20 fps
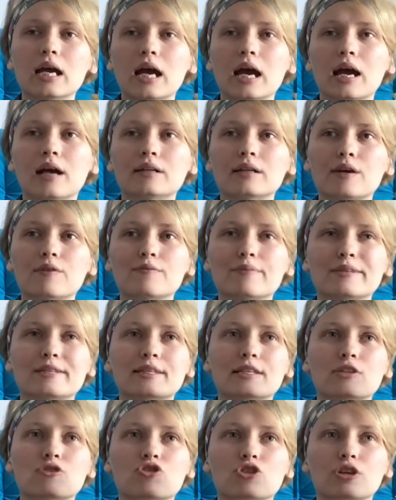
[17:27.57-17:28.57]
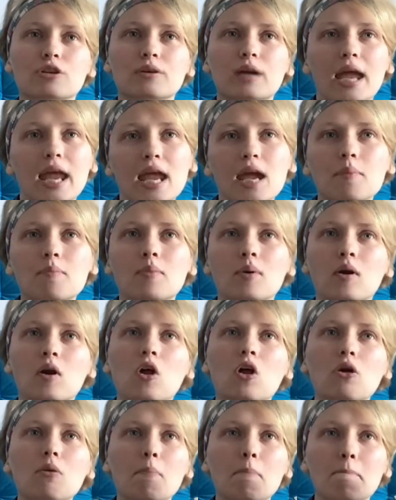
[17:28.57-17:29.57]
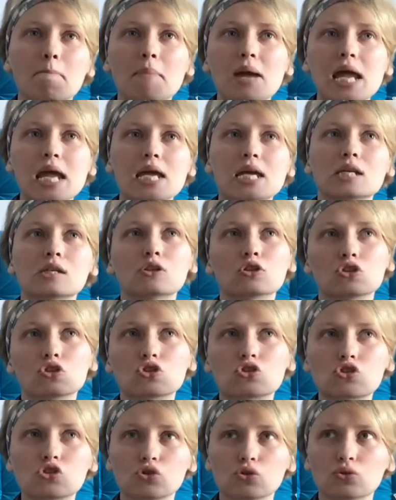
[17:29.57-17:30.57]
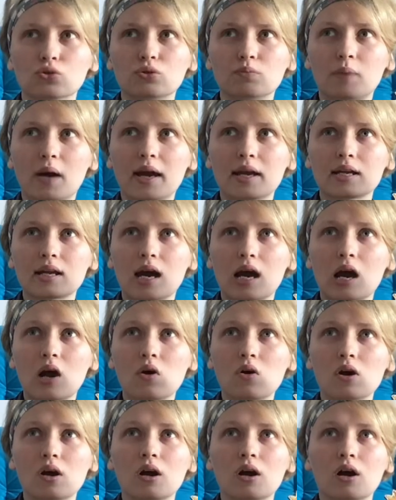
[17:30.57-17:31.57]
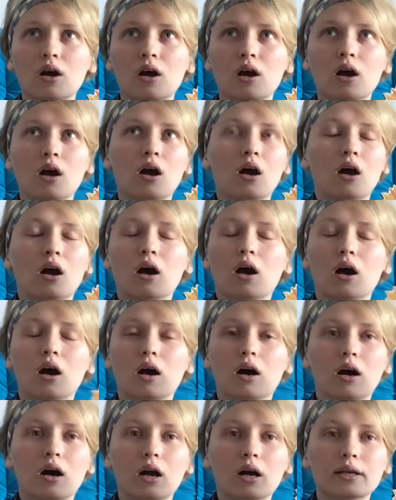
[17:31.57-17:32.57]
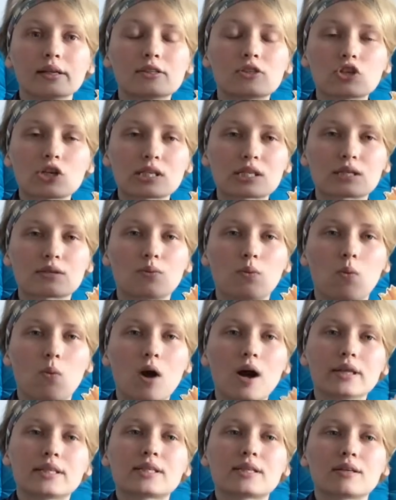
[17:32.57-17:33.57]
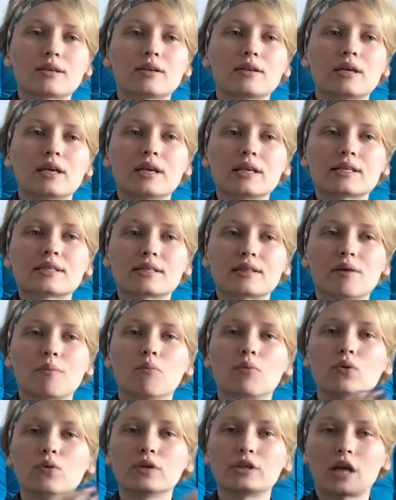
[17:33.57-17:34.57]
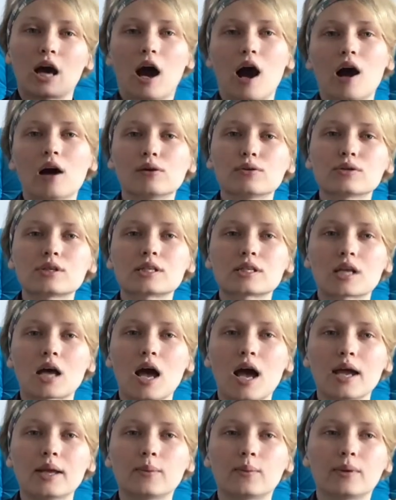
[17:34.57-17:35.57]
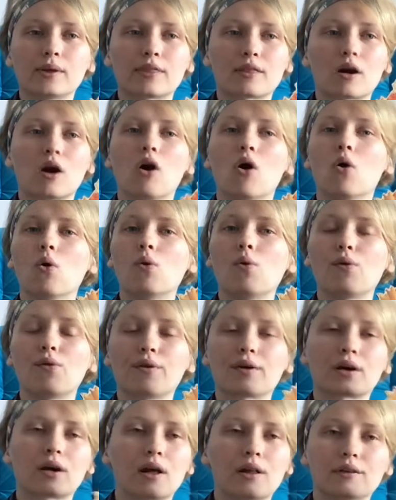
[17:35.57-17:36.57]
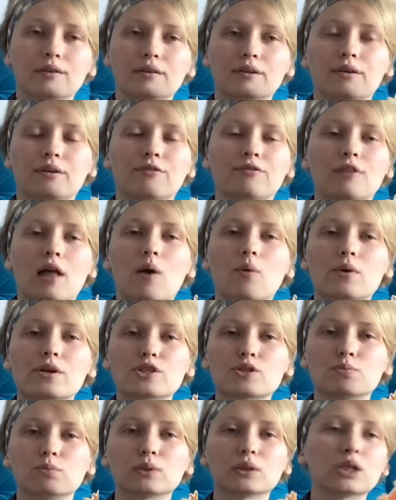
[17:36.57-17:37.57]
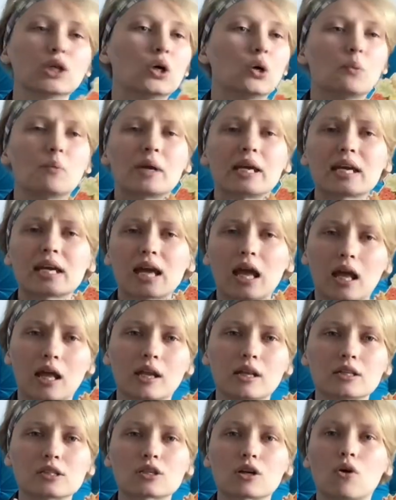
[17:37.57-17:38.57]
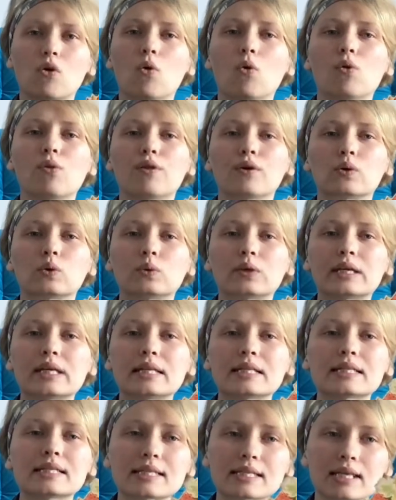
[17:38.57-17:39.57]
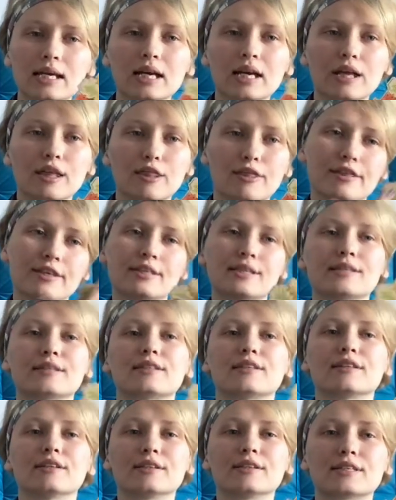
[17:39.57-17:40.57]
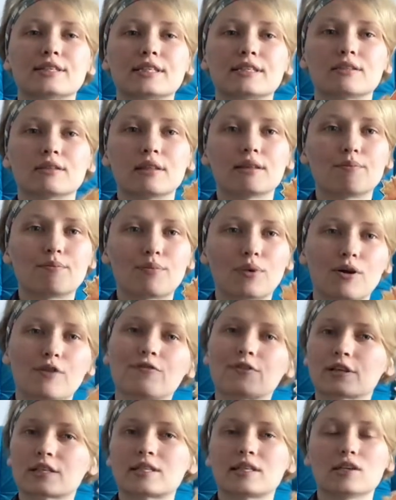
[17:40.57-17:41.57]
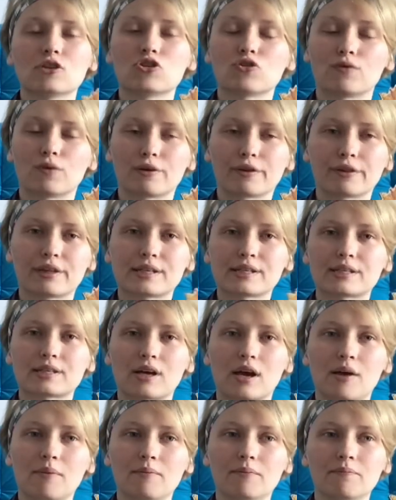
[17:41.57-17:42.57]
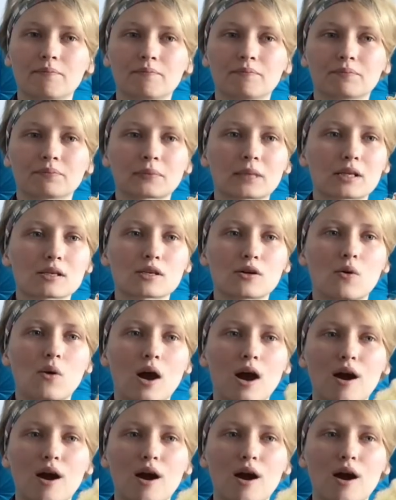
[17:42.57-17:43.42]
and I've been stitching April, May, June by now. Just what is the mood outside with all the color uh, flowers blooming and all the greens? This is the perfect stitch for this time. So